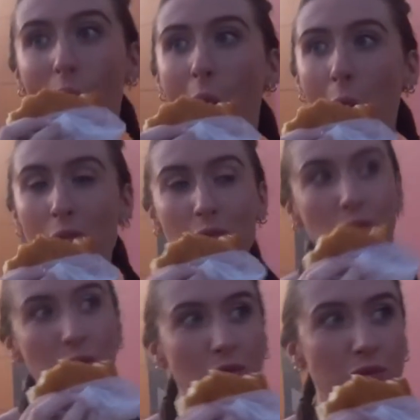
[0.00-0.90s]
uh,
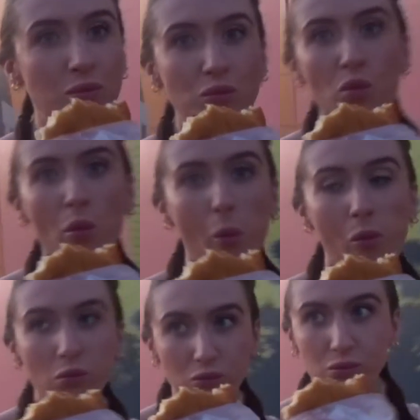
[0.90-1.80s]
Newport Bay's
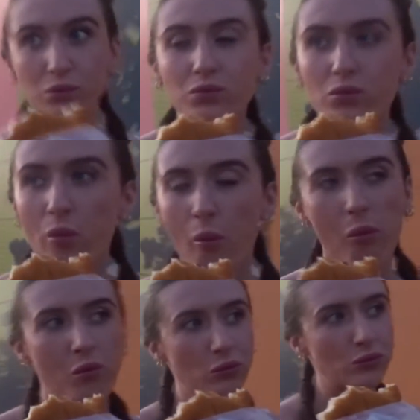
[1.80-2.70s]
shop
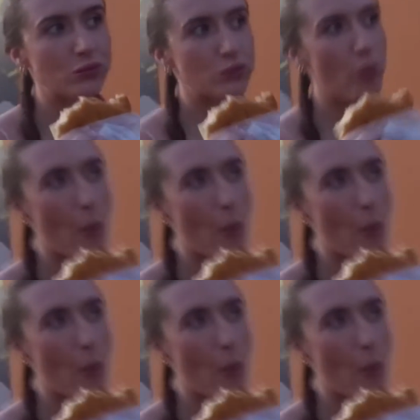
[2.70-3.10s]
just to